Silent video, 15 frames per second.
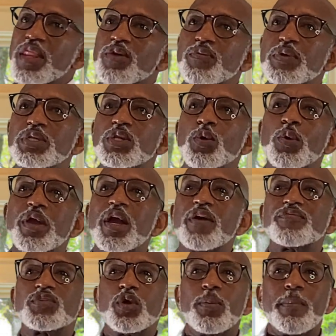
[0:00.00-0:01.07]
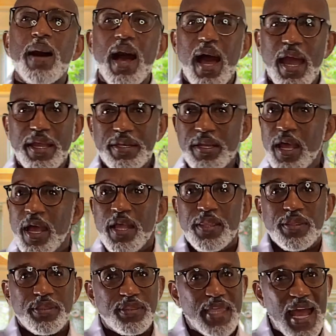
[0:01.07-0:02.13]
the renewing of your mind.
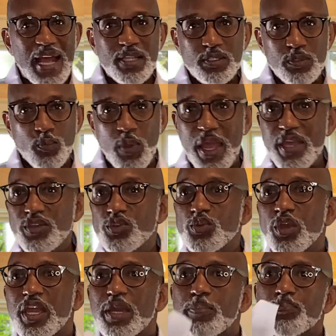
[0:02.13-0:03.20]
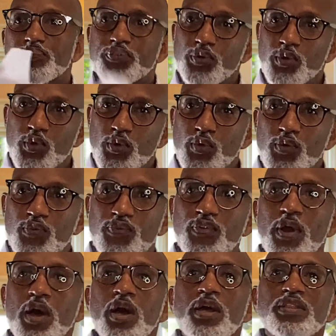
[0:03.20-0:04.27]
That way you can prove
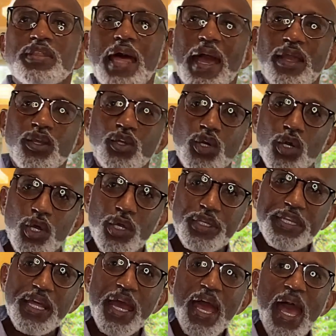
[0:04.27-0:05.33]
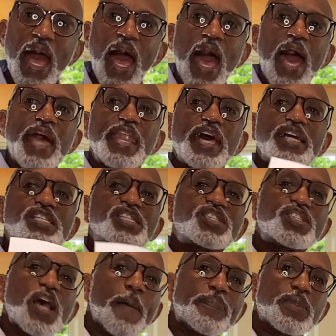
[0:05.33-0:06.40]
that good and
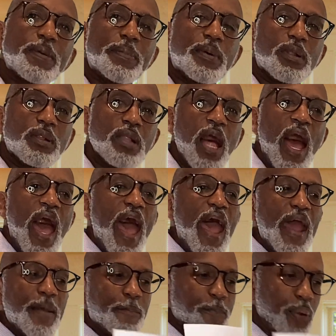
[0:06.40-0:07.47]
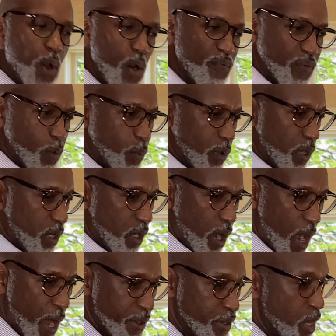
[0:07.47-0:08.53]
acceptable and perfect will of
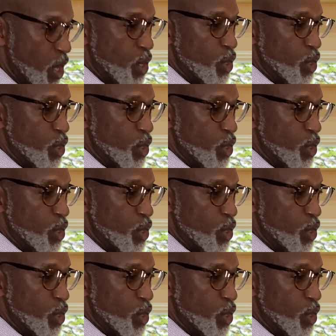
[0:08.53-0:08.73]
God.